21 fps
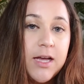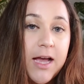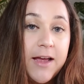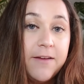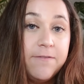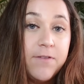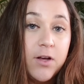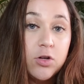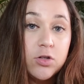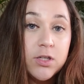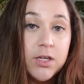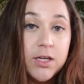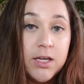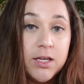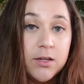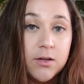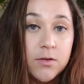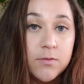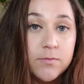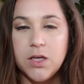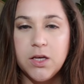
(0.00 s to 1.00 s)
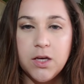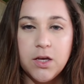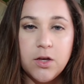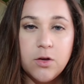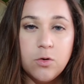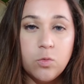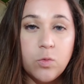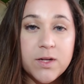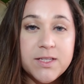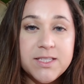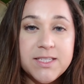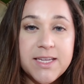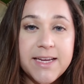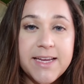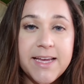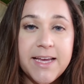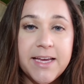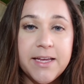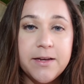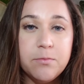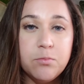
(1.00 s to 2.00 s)
I felt good. Once I
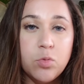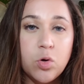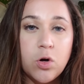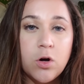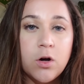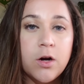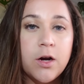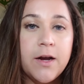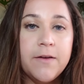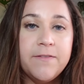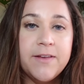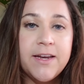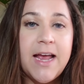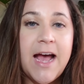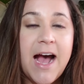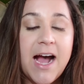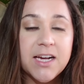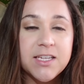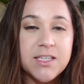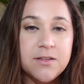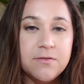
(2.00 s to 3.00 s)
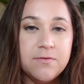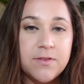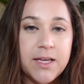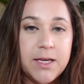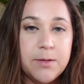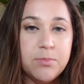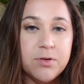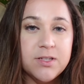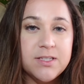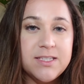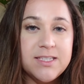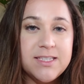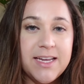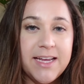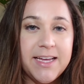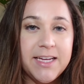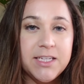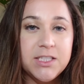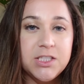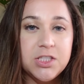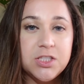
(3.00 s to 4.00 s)
hit more of an active labor
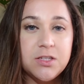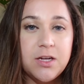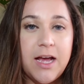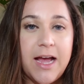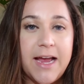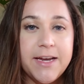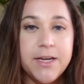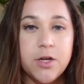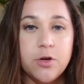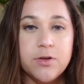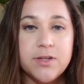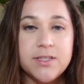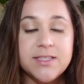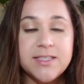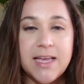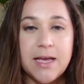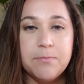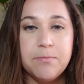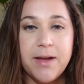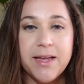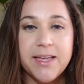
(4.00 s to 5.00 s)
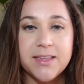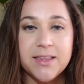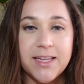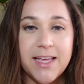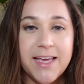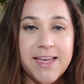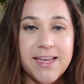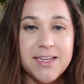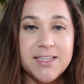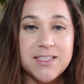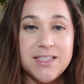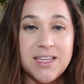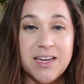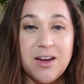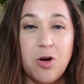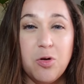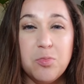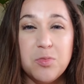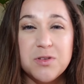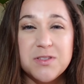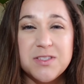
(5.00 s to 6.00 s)
stage, I noticed that my legs and
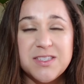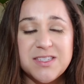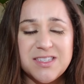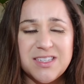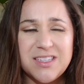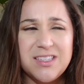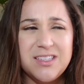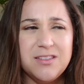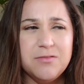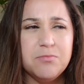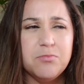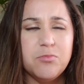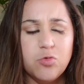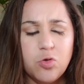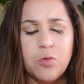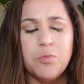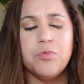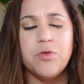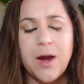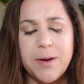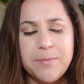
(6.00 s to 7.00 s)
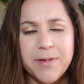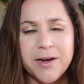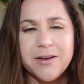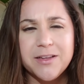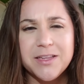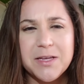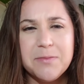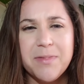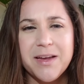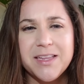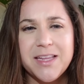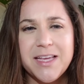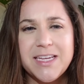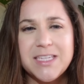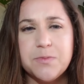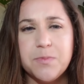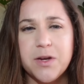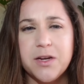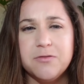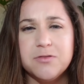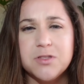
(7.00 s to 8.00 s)
primarily my
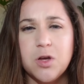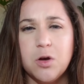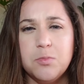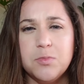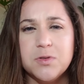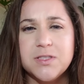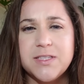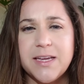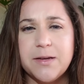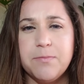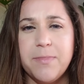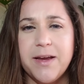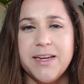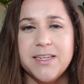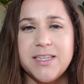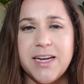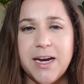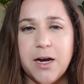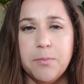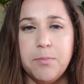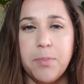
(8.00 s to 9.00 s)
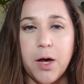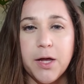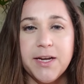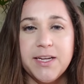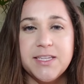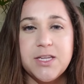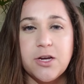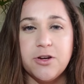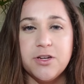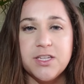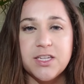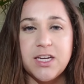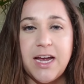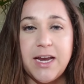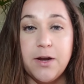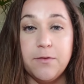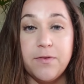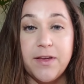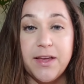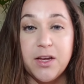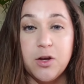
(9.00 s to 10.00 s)
legs, but it was almost like my entire body started to
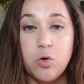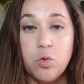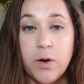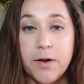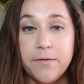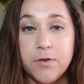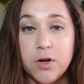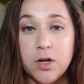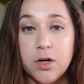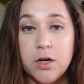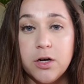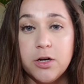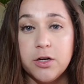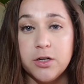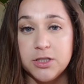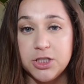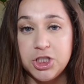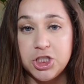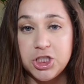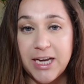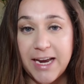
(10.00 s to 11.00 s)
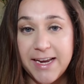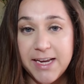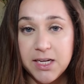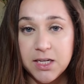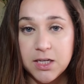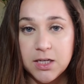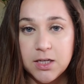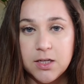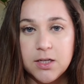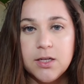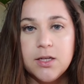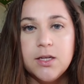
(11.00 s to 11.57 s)
kind of like quiver or shake.